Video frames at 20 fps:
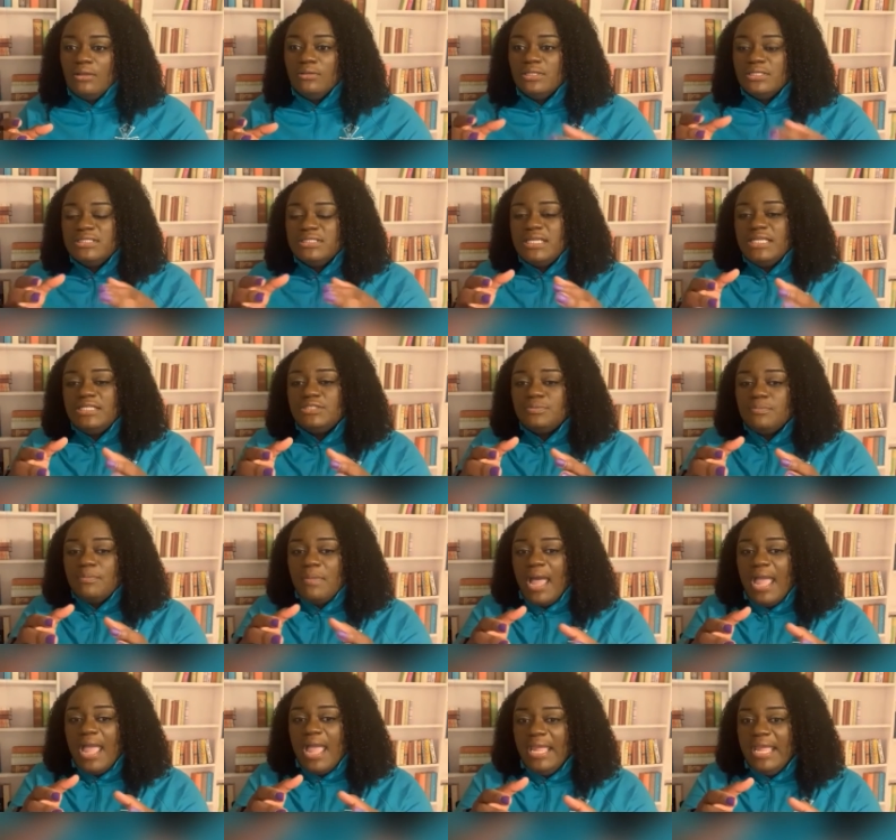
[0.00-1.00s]
to teach
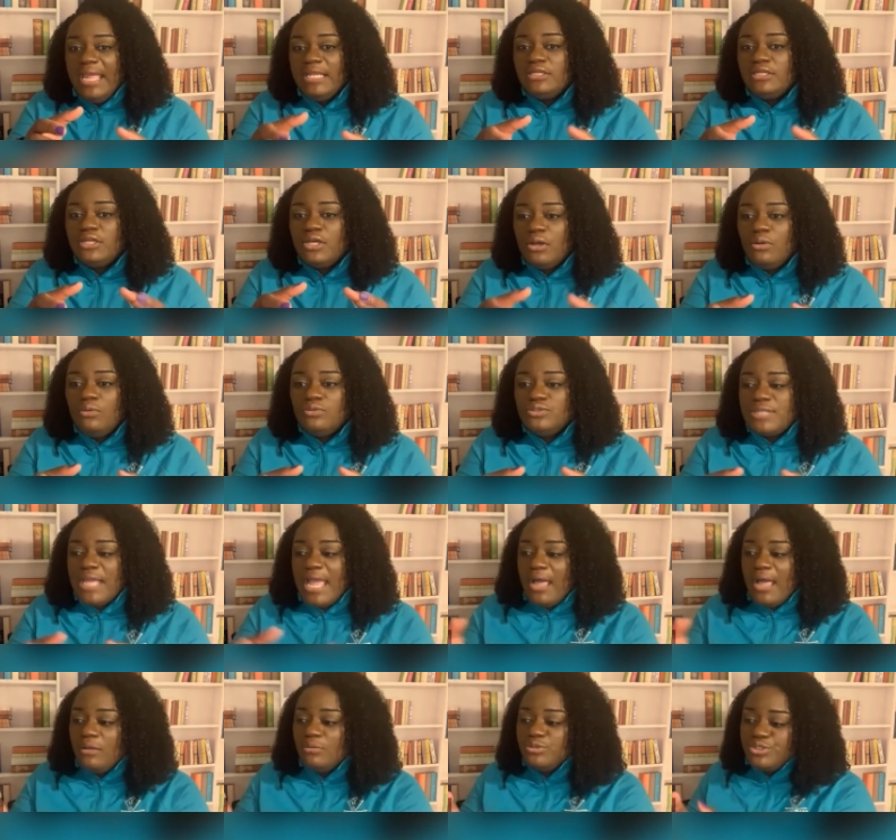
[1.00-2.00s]
my head coach
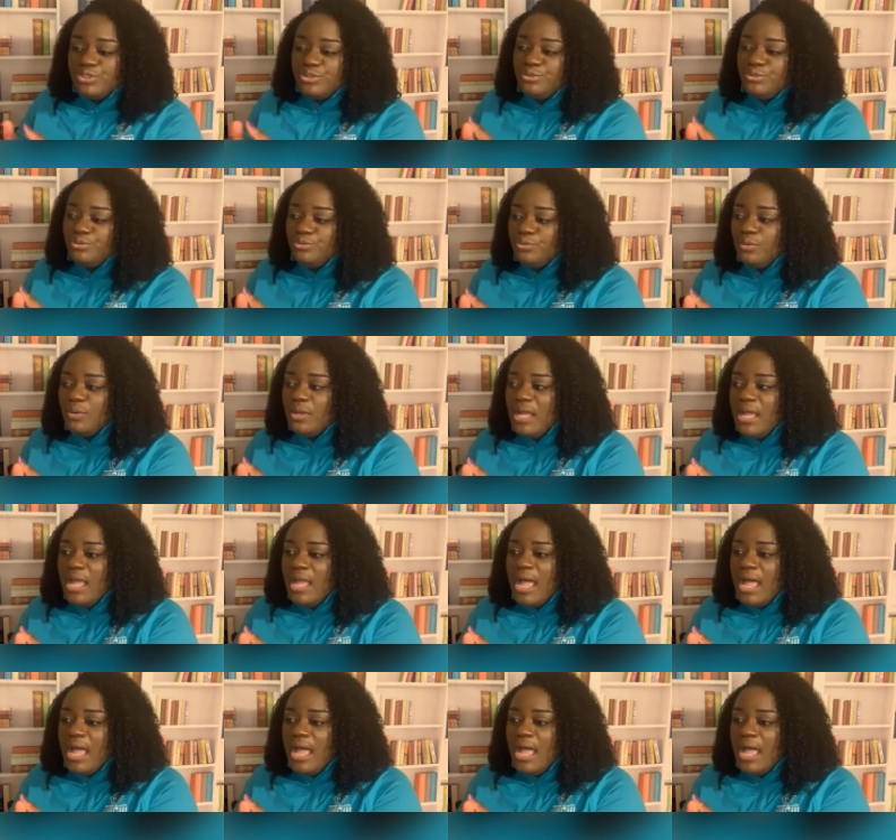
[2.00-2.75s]
how to